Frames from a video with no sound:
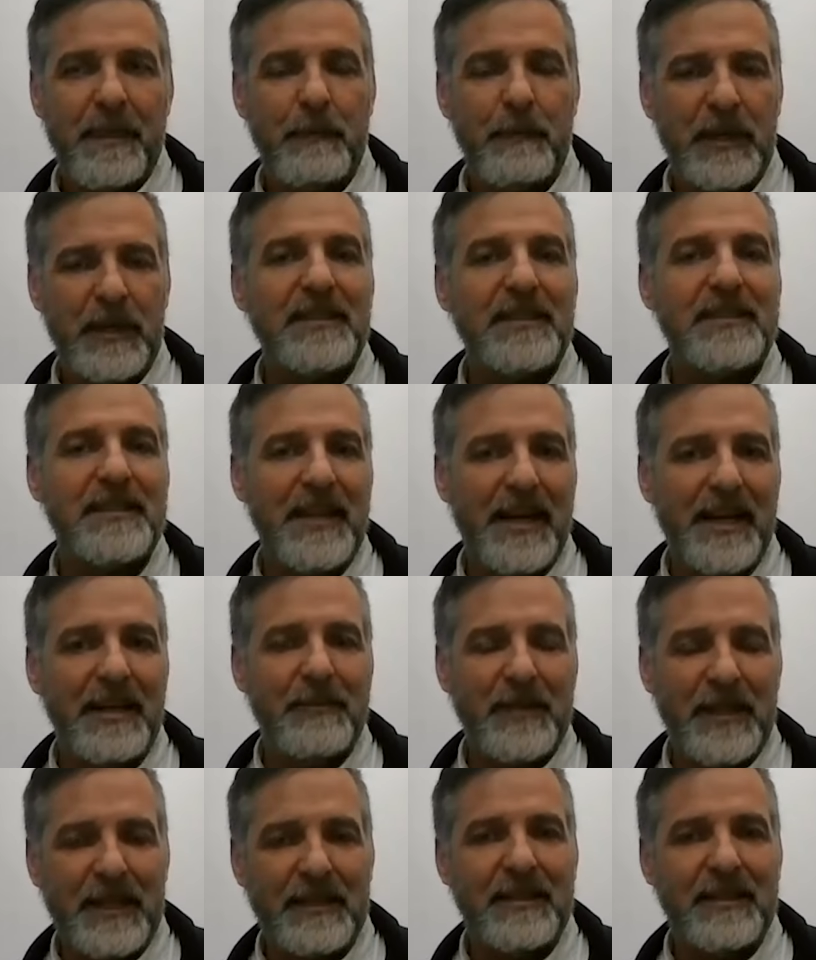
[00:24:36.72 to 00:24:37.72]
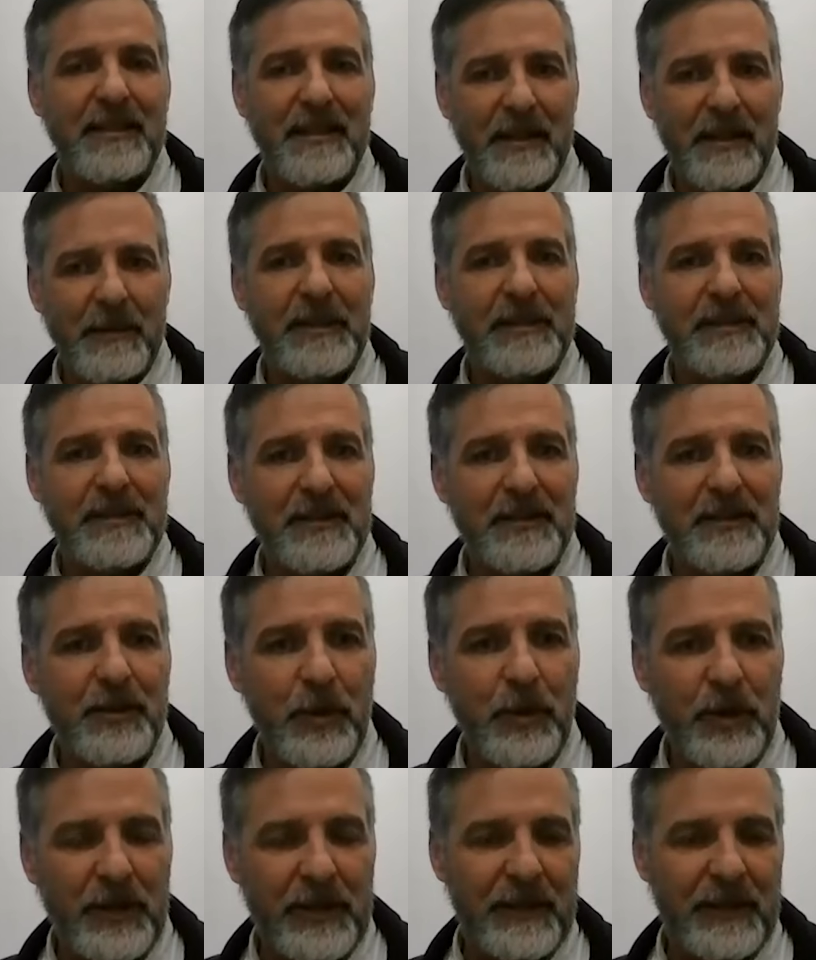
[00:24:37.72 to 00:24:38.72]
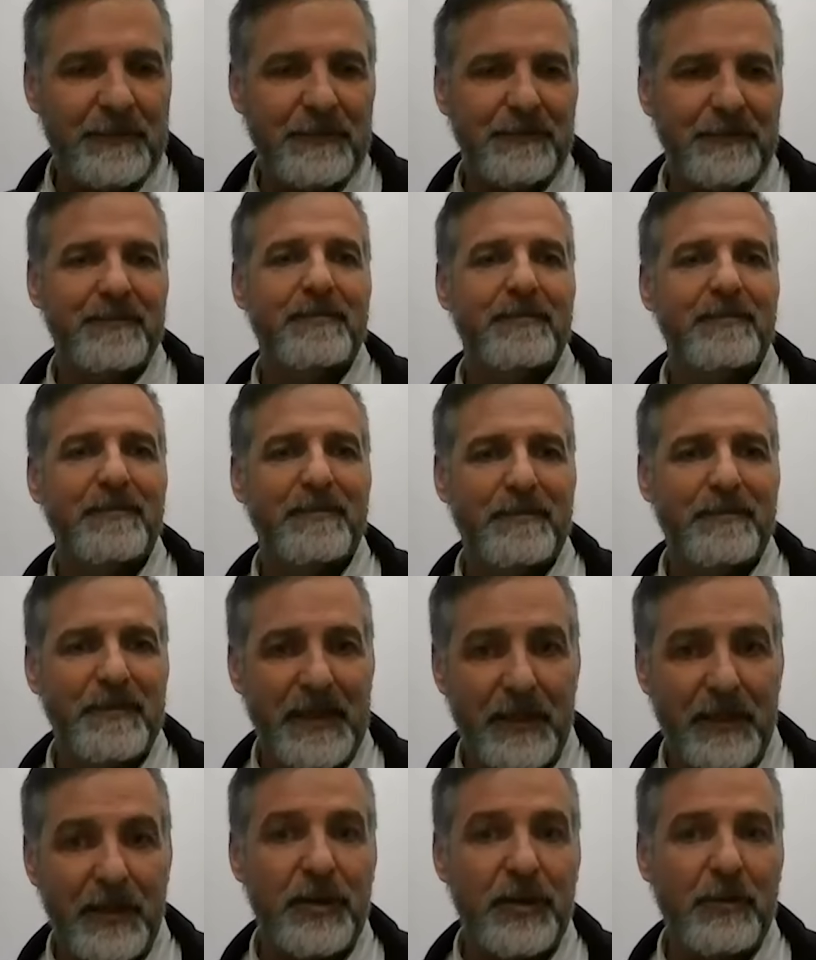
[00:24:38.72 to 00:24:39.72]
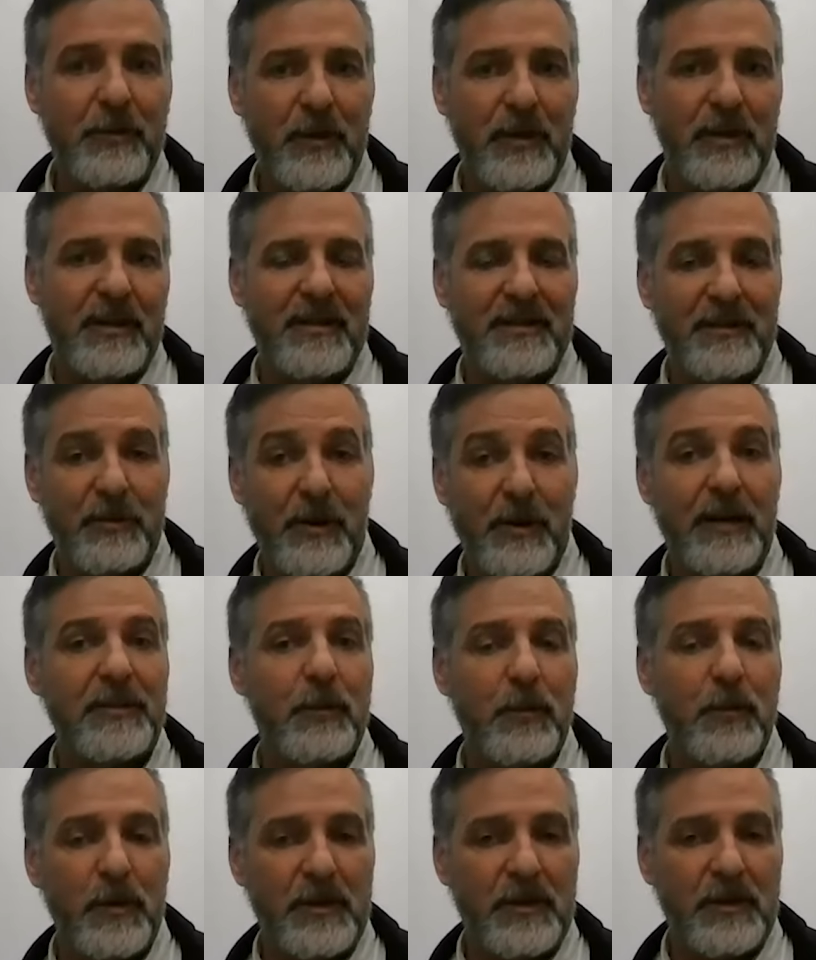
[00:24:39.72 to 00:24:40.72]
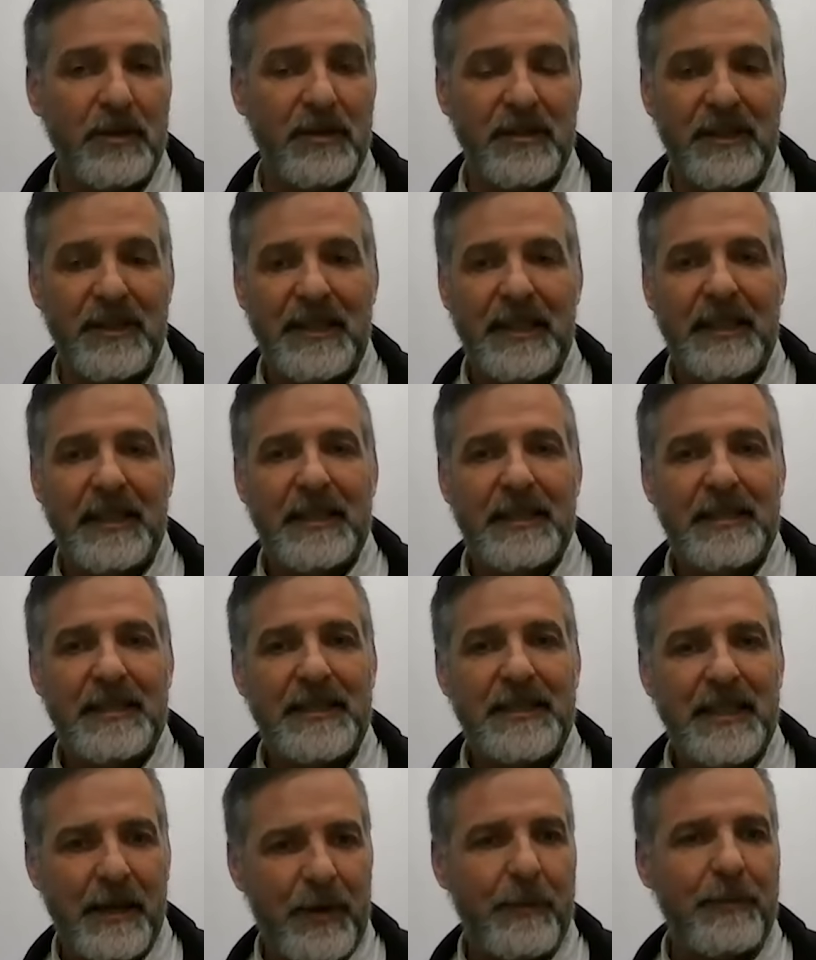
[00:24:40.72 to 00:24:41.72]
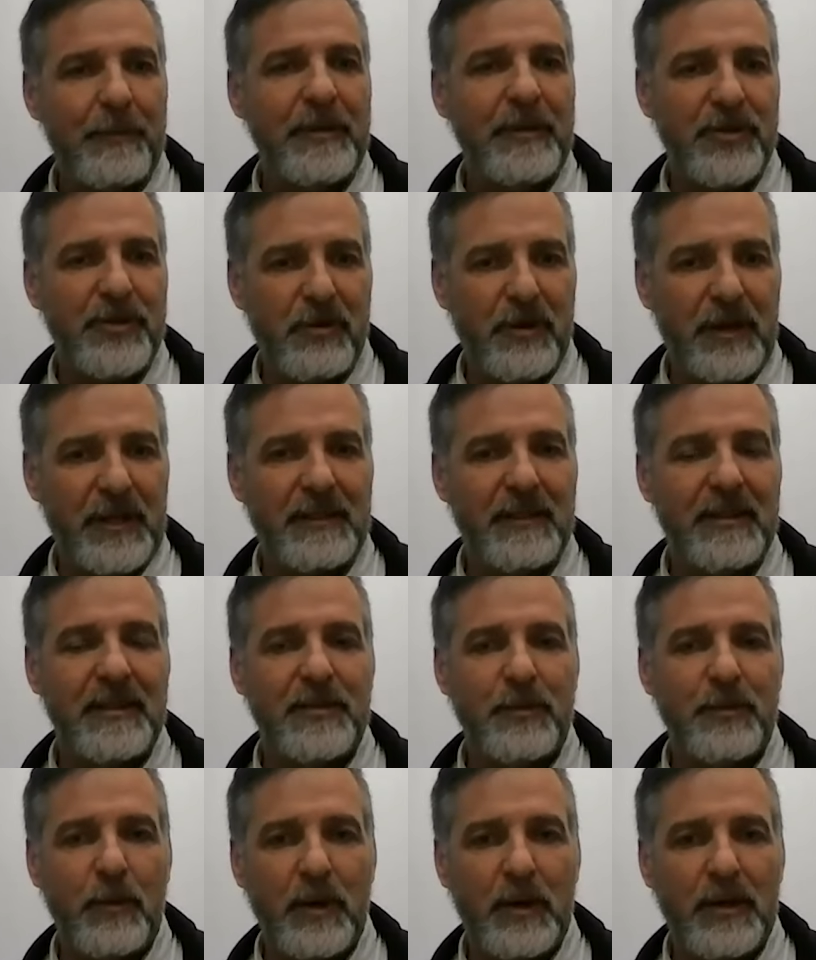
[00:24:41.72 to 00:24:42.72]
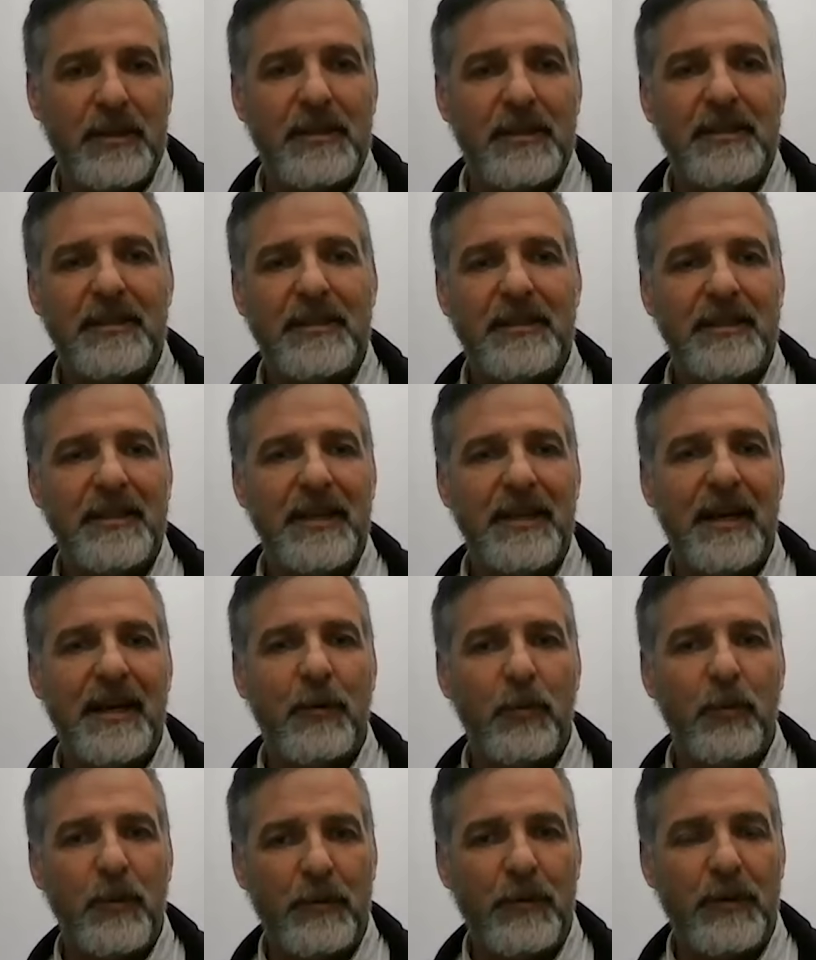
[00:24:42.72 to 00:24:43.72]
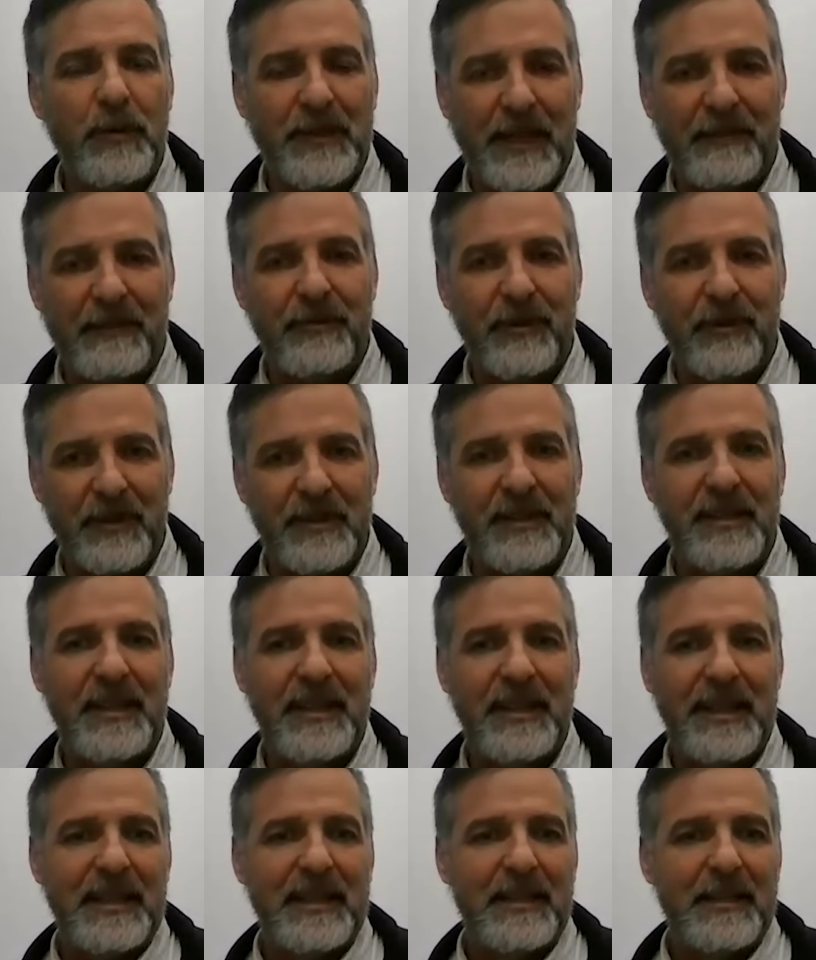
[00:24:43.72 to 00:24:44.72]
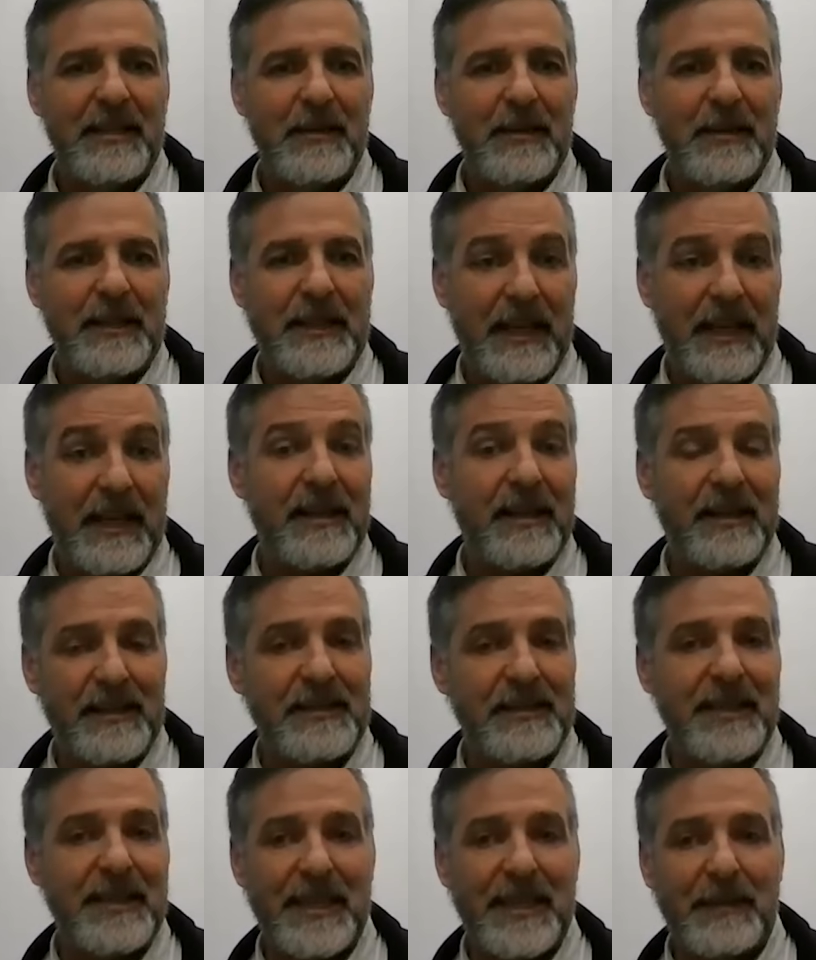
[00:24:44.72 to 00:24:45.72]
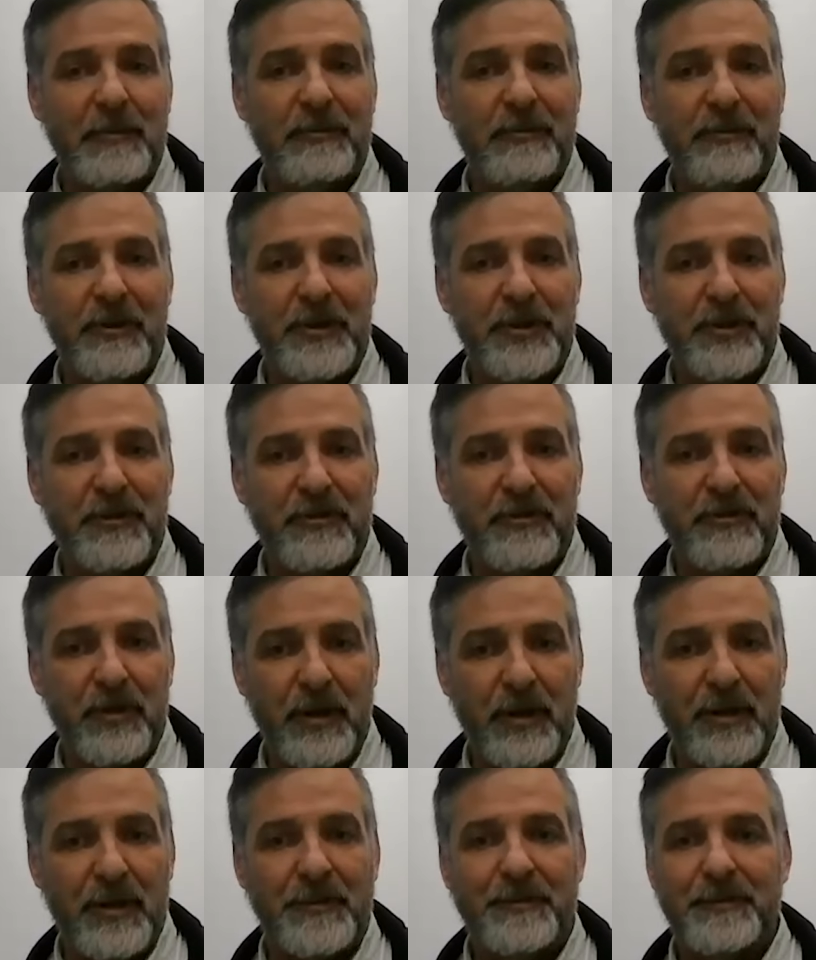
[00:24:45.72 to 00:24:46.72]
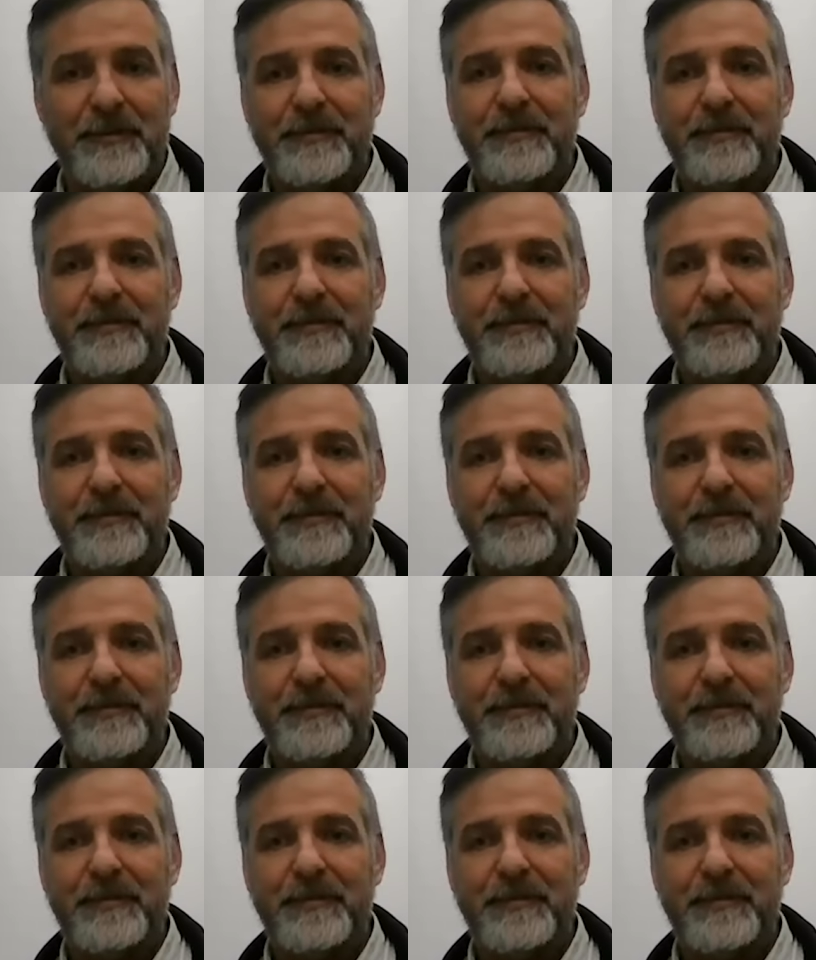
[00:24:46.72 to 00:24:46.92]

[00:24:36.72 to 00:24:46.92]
But it's time that the business community in our communities around the world step up and join this work. We will never get a sustainable future for all